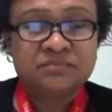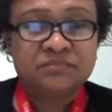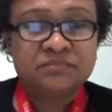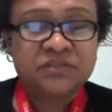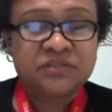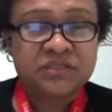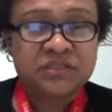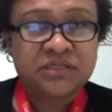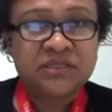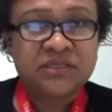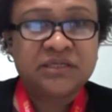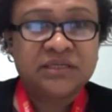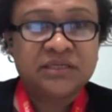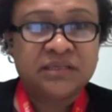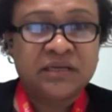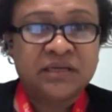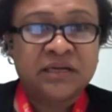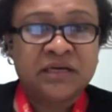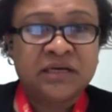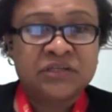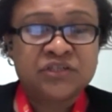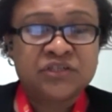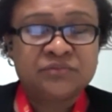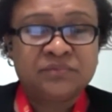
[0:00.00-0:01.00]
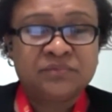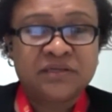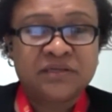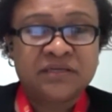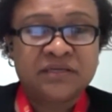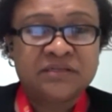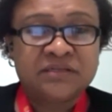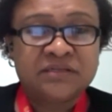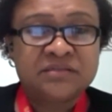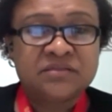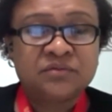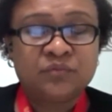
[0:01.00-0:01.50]
particularly the larger
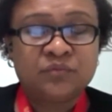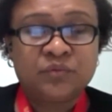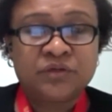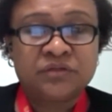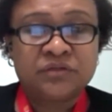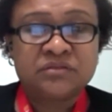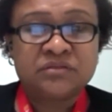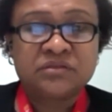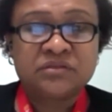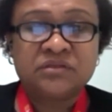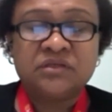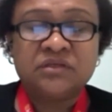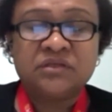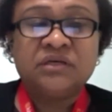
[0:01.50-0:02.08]
players who weren't